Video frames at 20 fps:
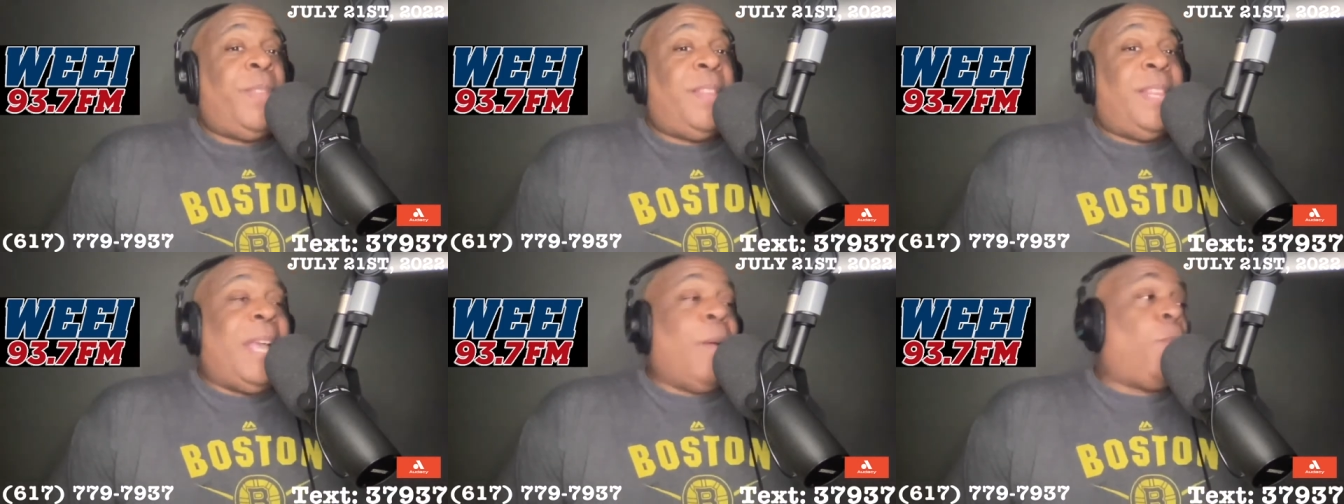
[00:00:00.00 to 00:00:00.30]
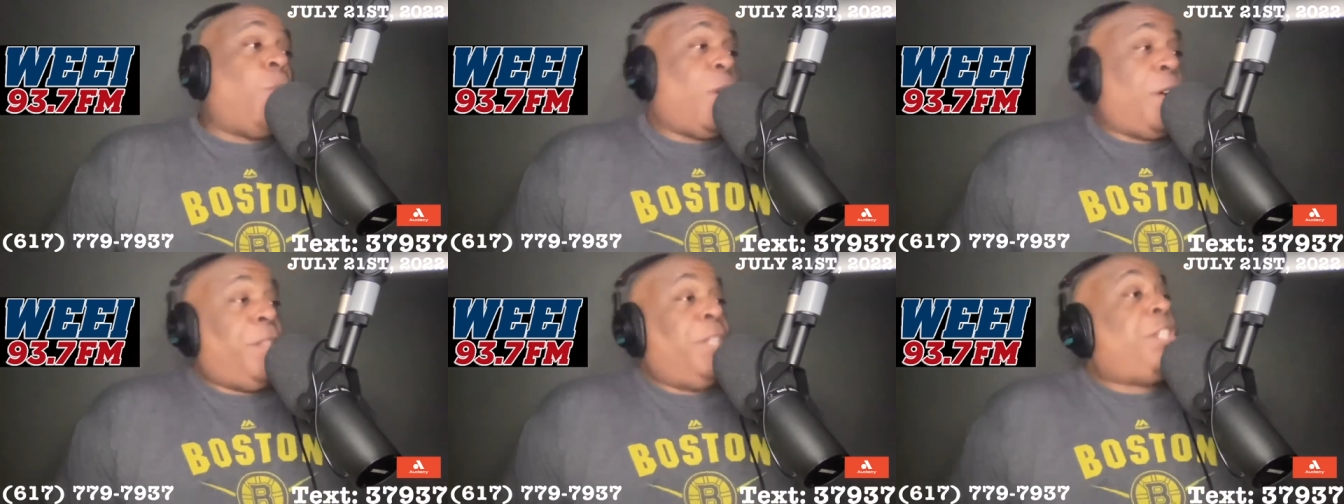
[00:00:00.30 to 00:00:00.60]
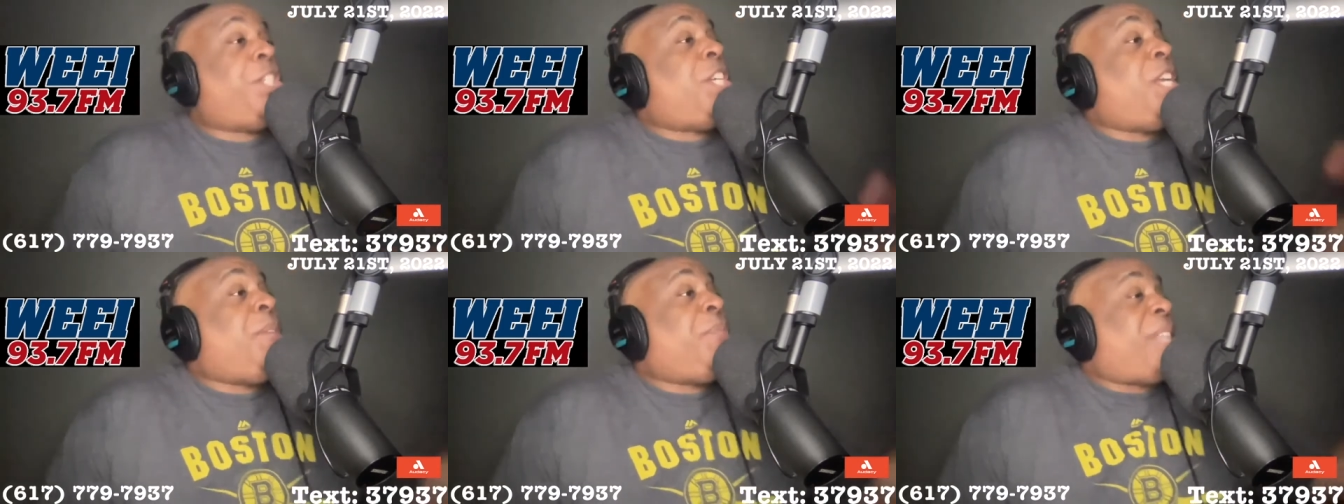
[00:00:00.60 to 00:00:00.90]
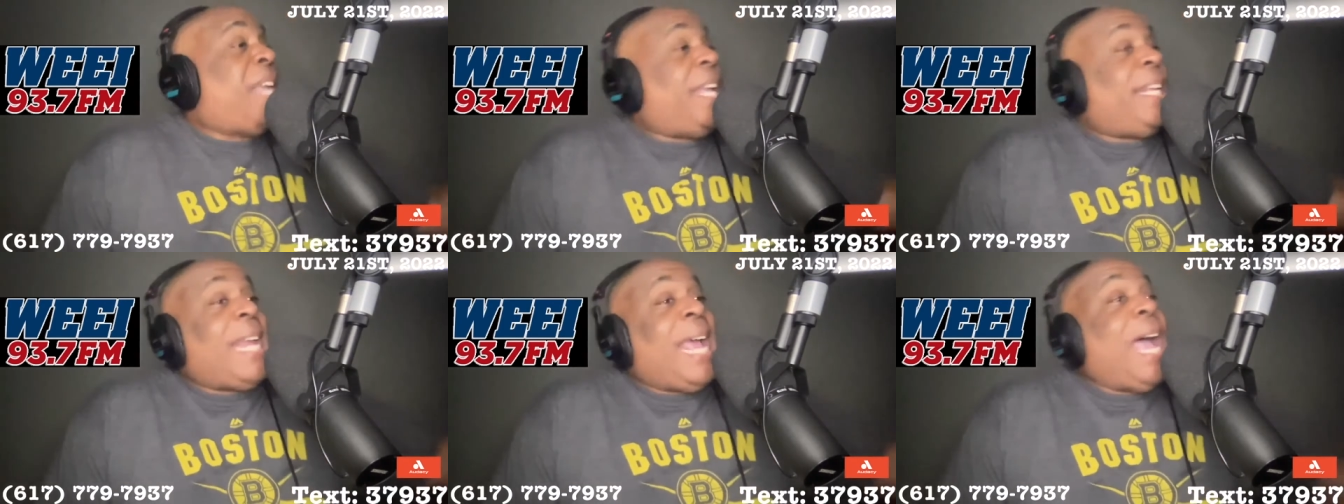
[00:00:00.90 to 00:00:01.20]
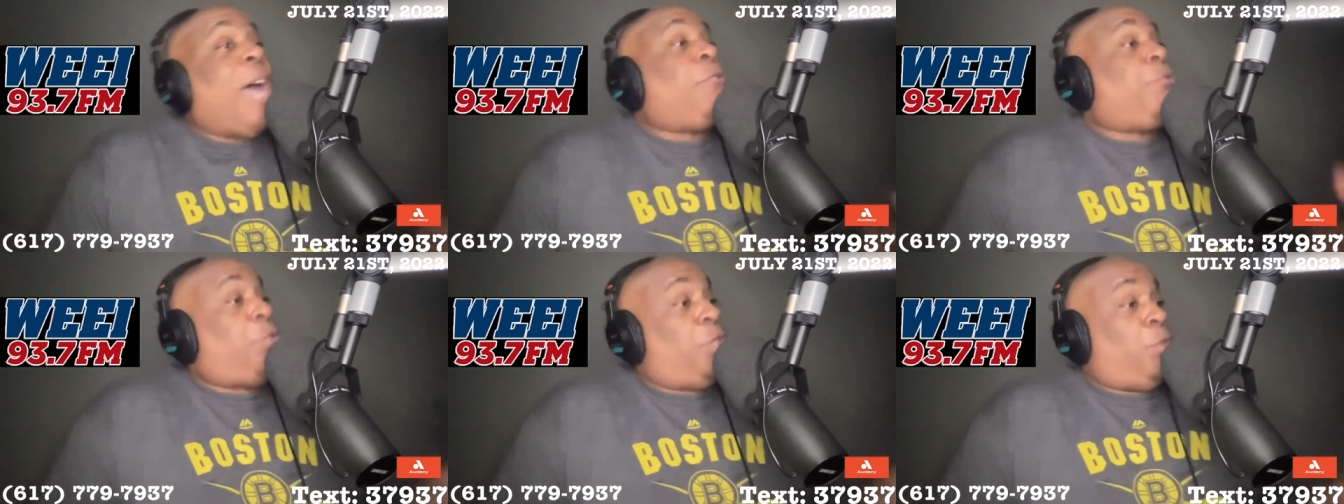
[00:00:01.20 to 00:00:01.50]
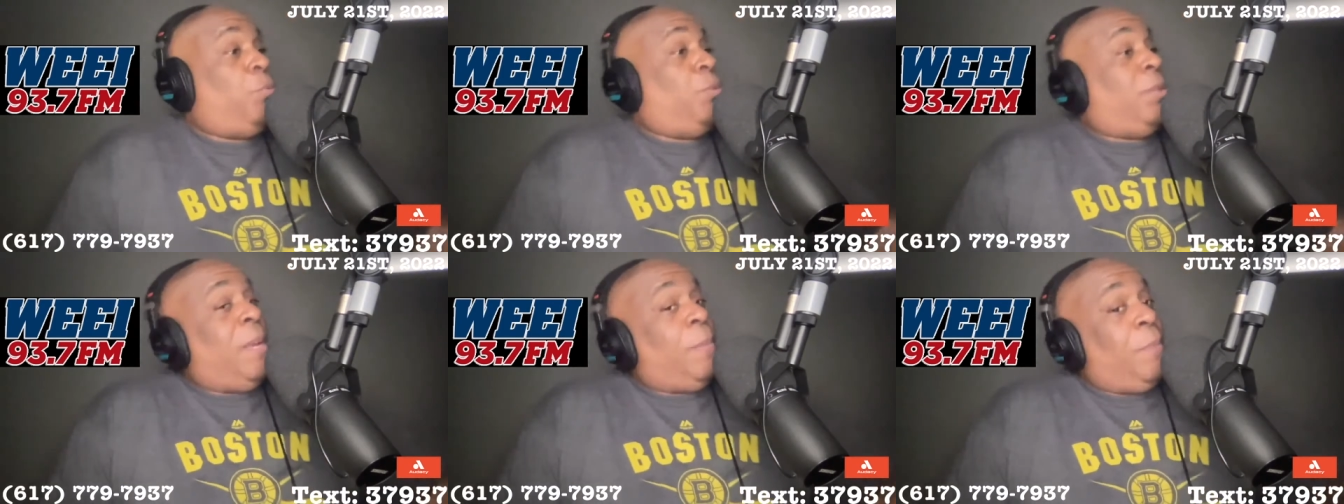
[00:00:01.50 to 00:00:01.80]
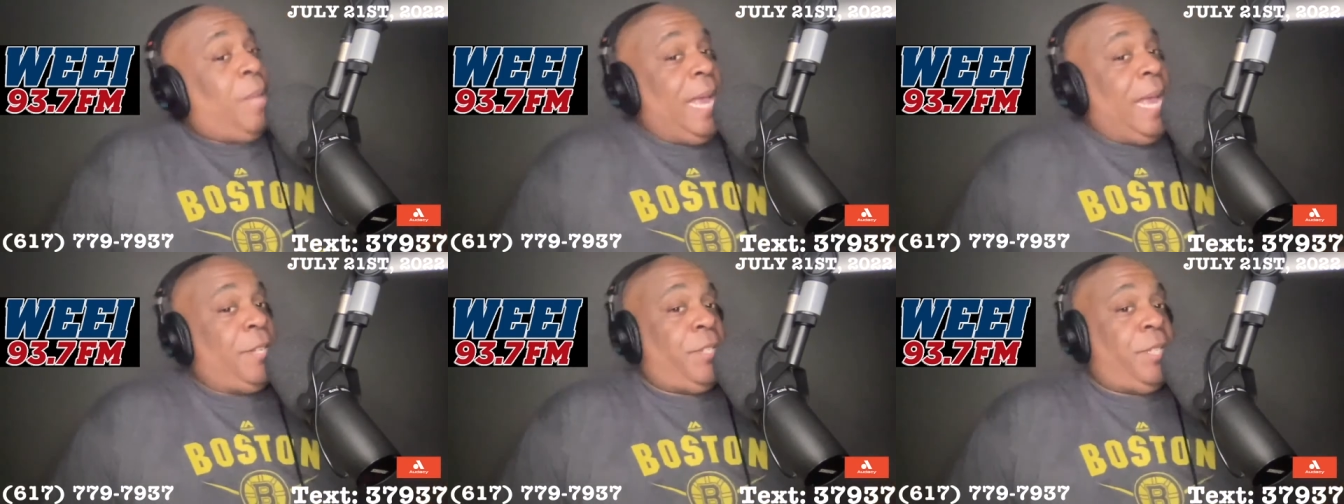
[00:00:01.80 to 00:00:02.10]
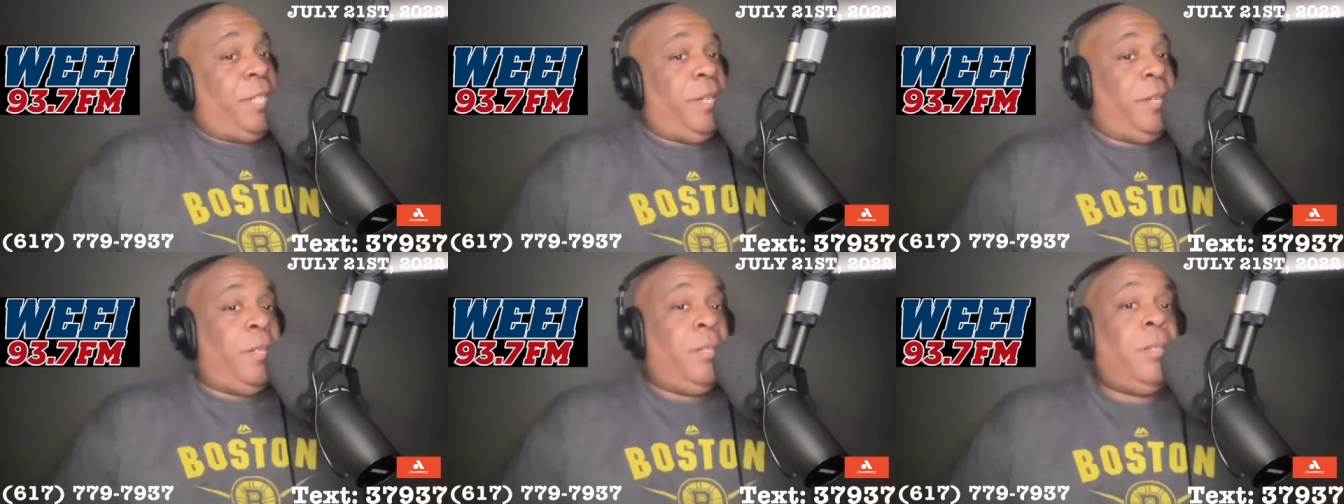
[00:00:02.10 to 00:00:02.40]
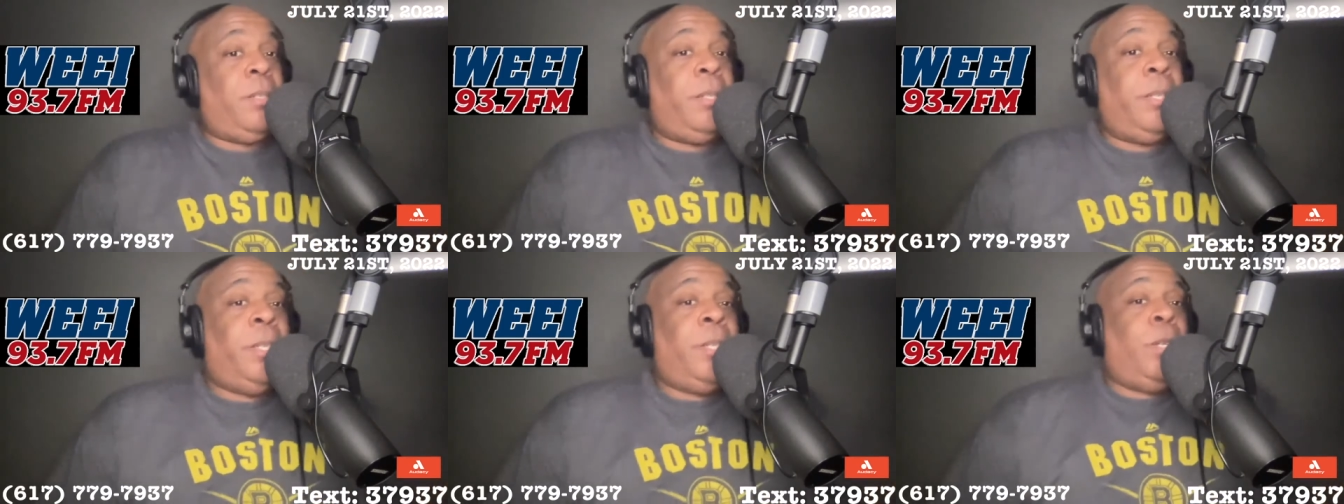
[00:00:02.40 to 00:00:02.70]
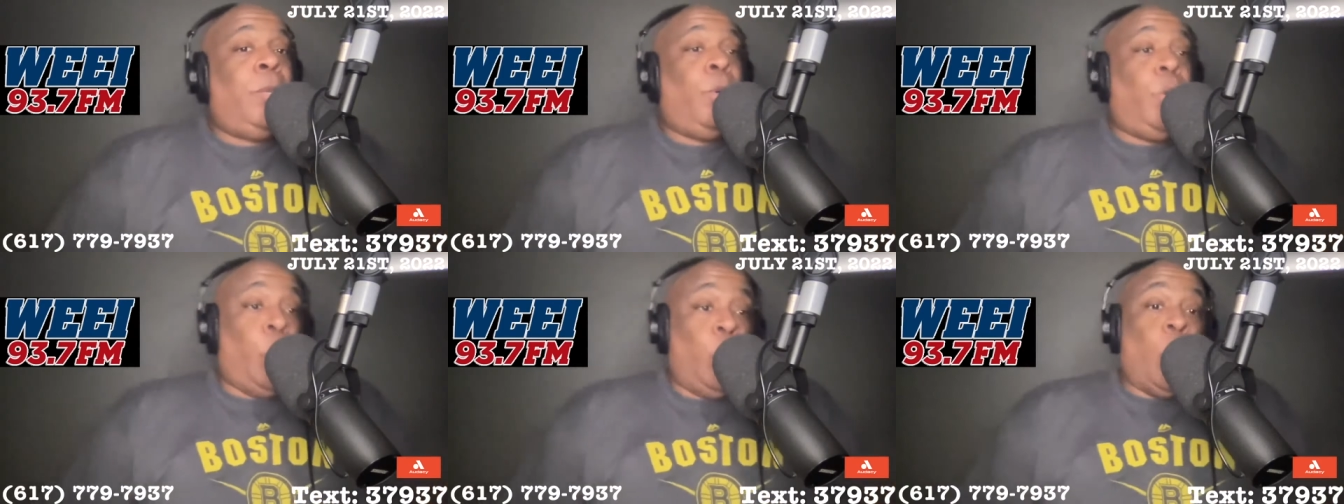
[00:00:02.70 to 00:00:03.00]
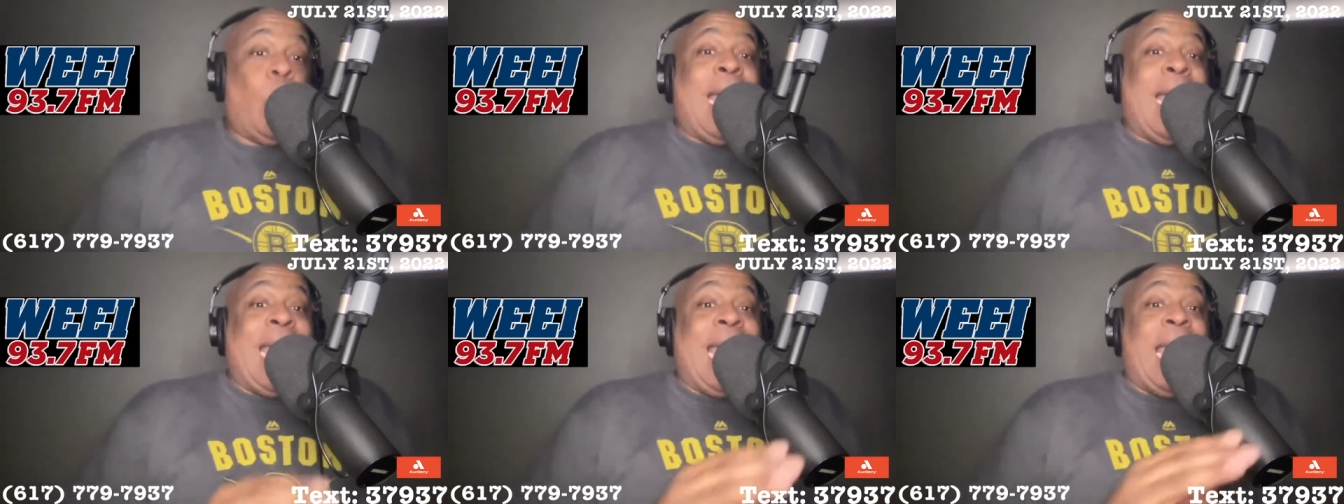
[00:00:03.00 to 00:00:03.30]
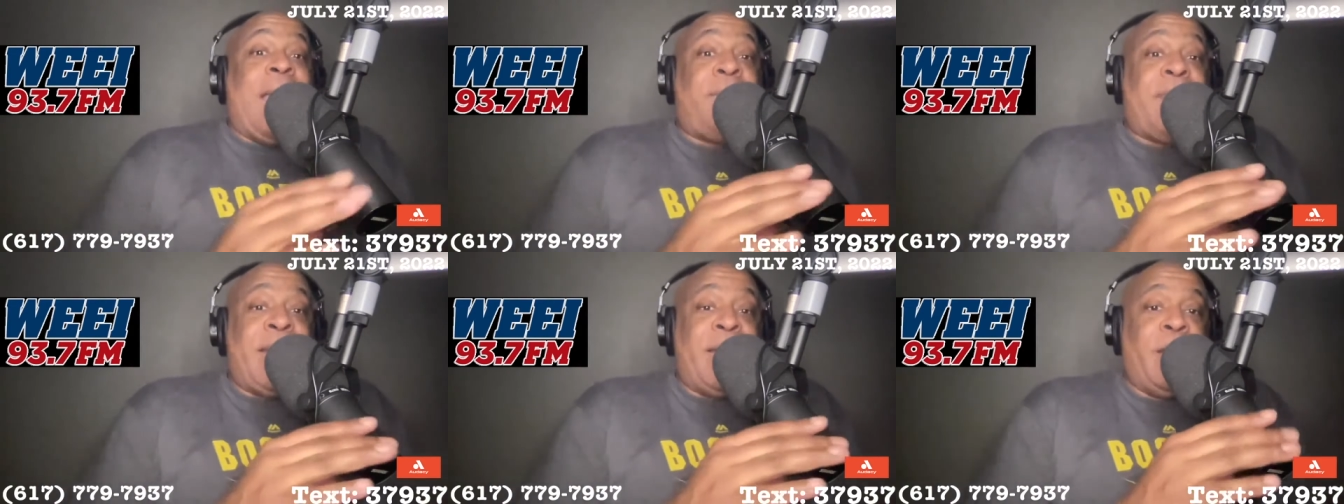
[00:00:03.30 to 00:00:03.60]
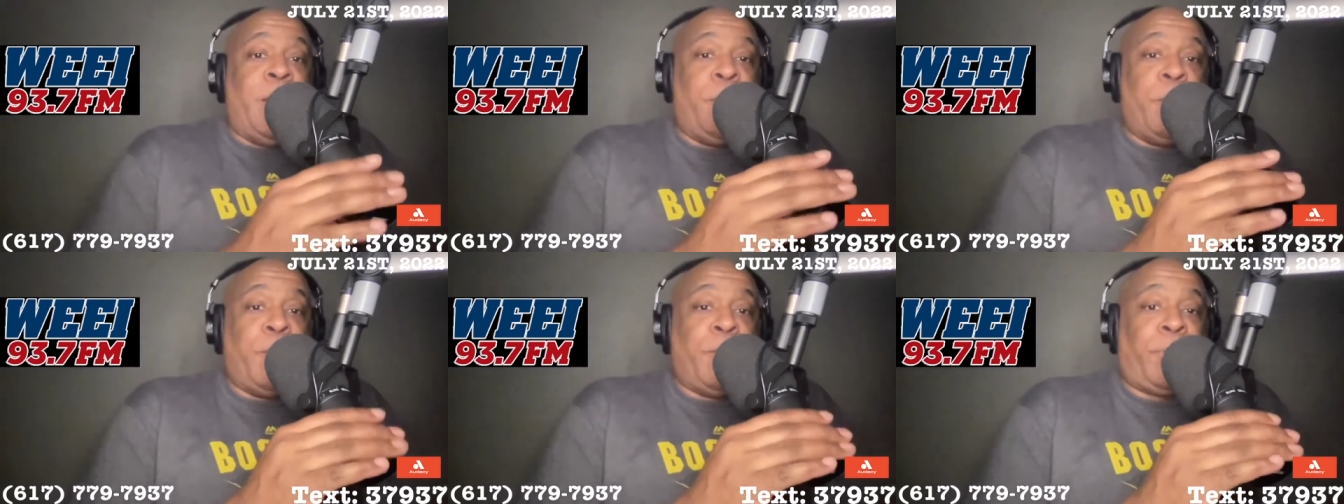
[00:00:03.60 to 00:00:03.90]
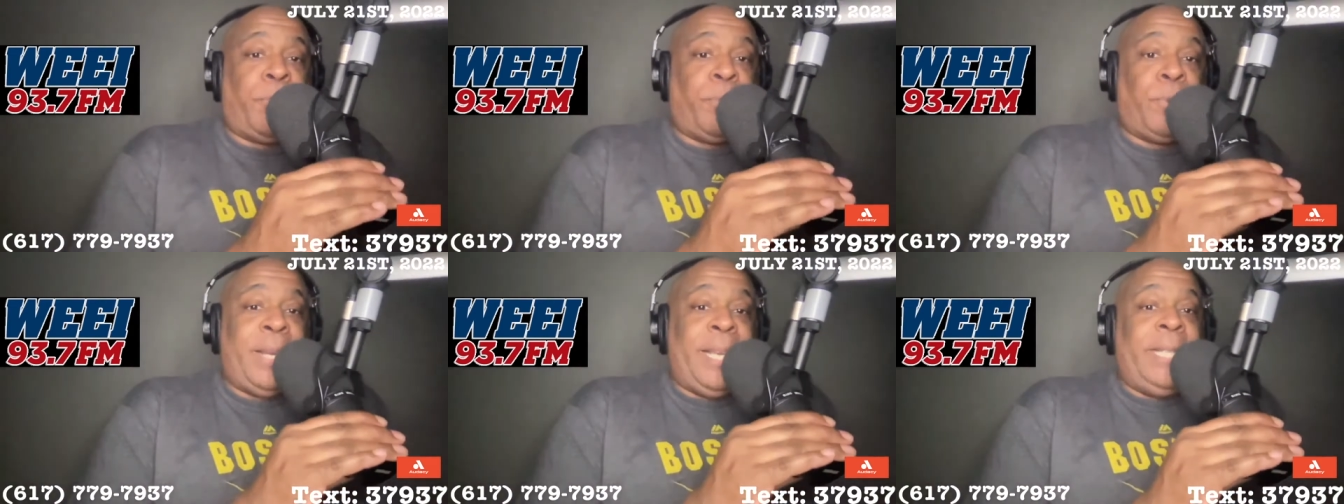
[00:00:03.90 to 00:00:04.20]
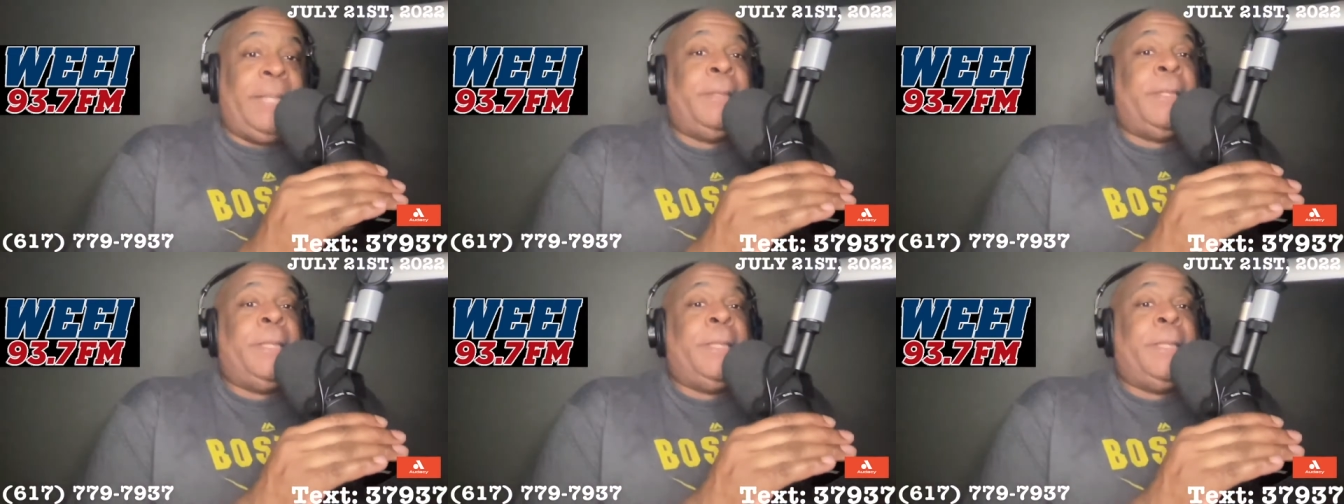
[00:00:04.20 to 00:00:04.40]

than where the Chiefs had to outshoot them last year, who I have at number 3.